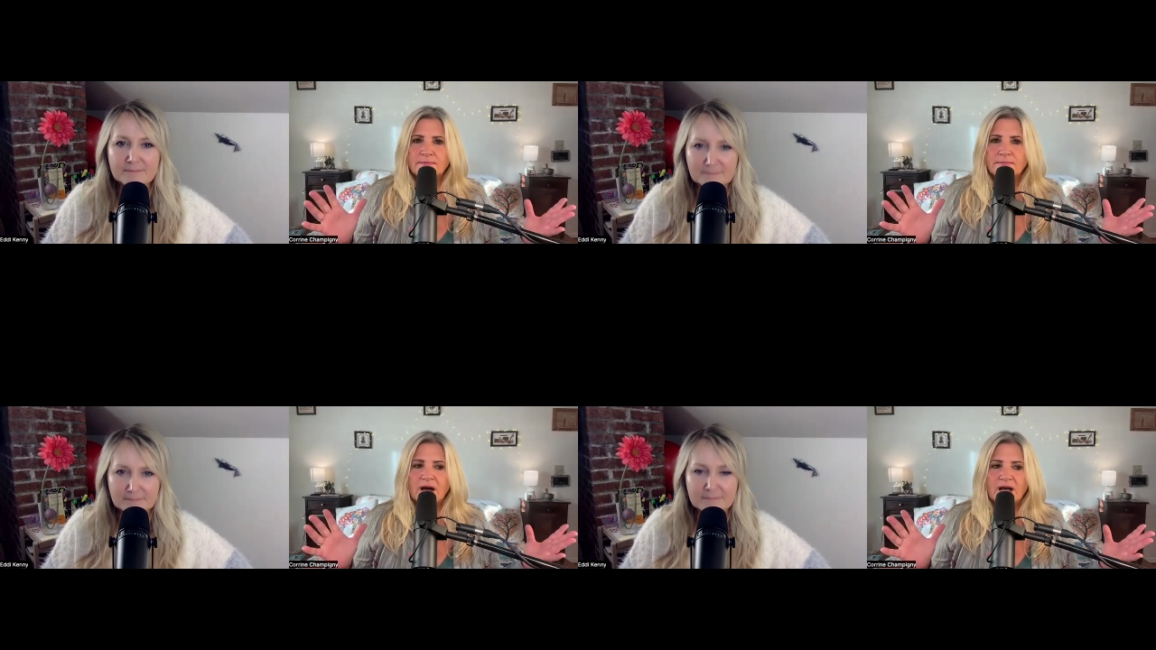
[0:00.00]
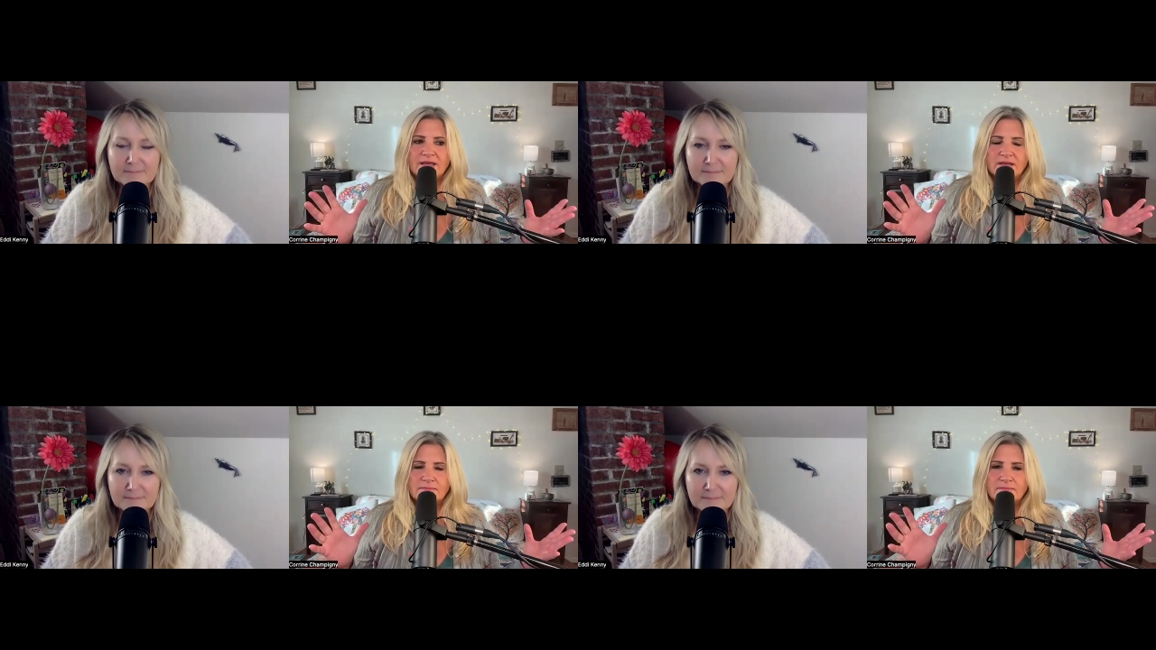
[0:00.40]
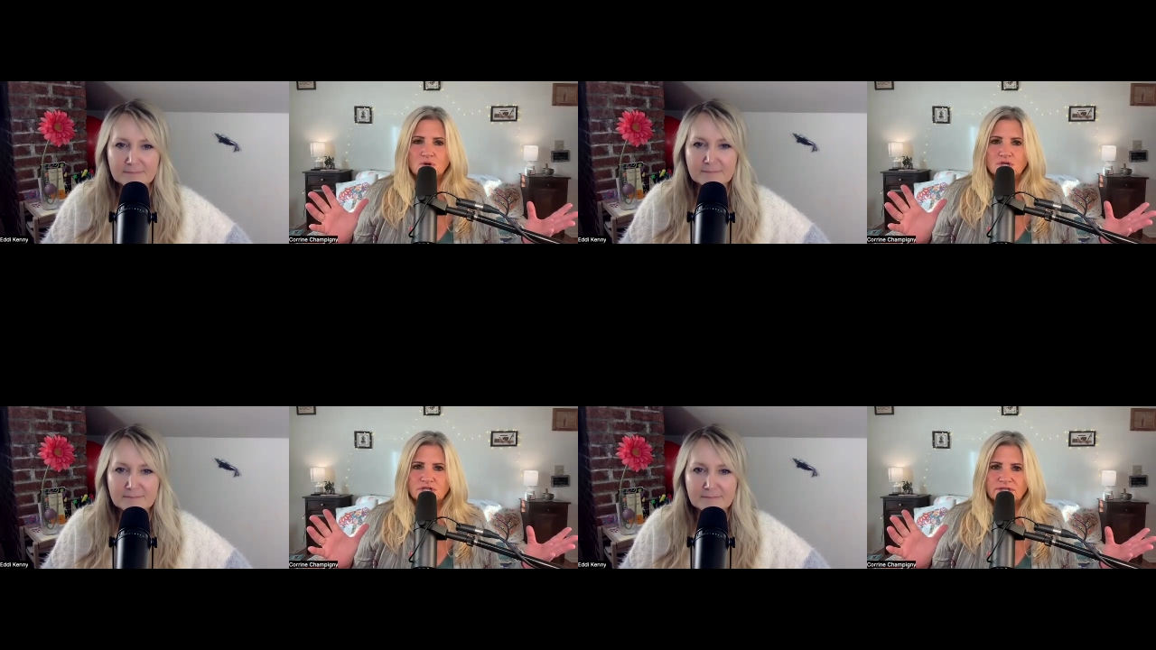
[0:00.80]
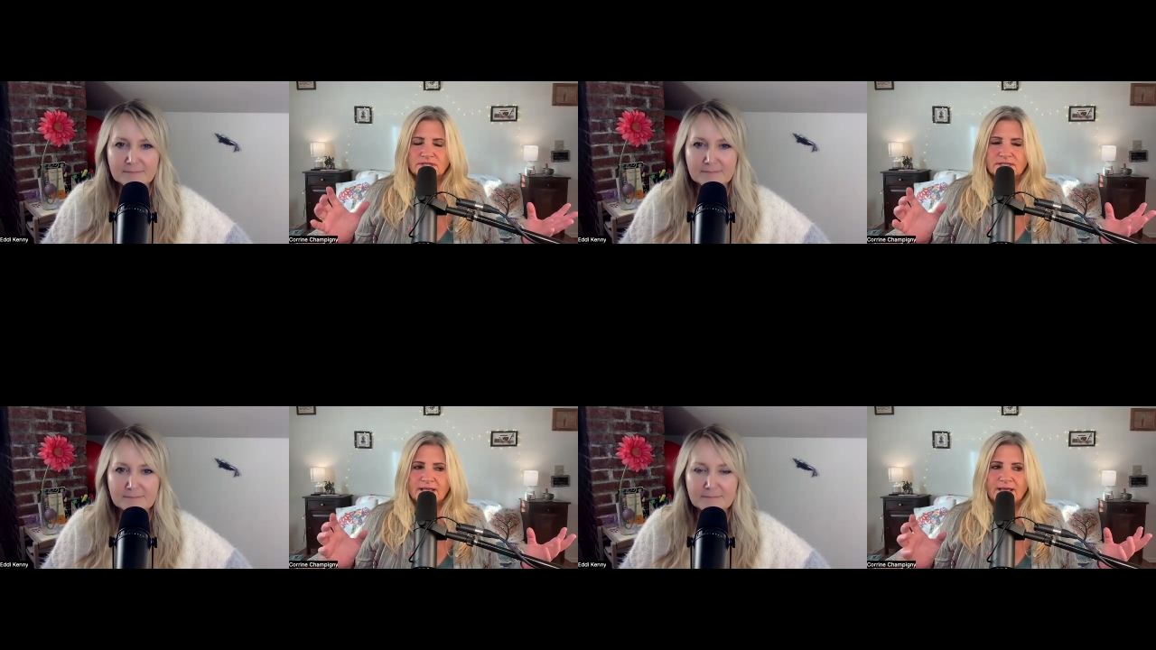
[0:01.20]
Speaker 1: by
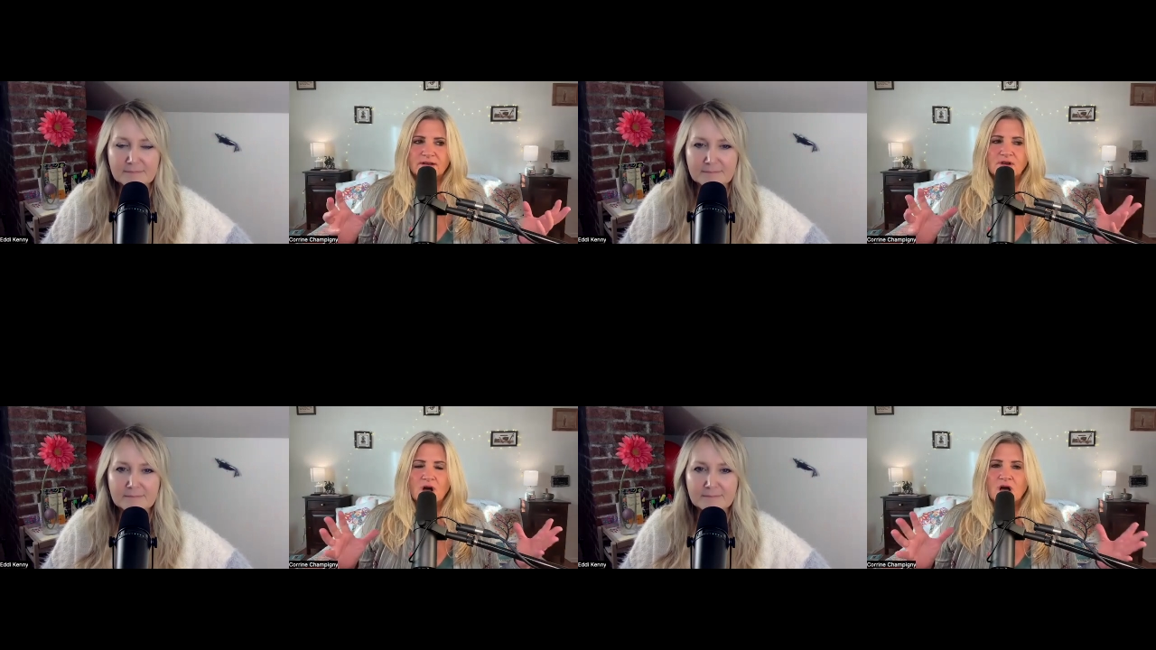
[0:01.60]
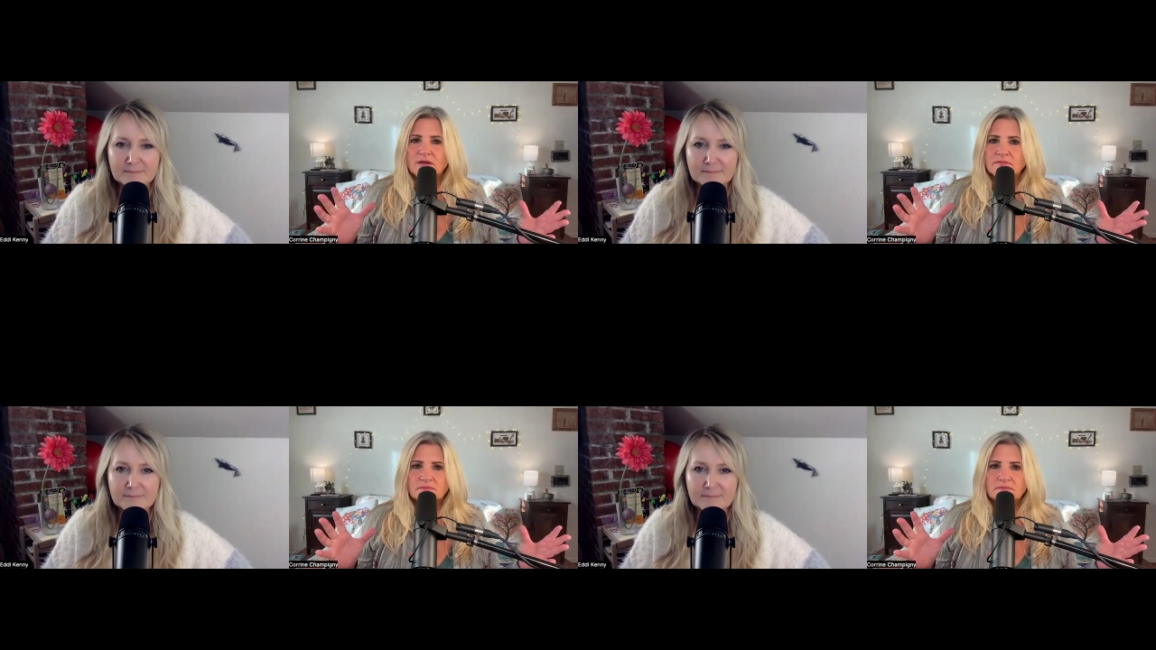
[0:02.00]
emotions and not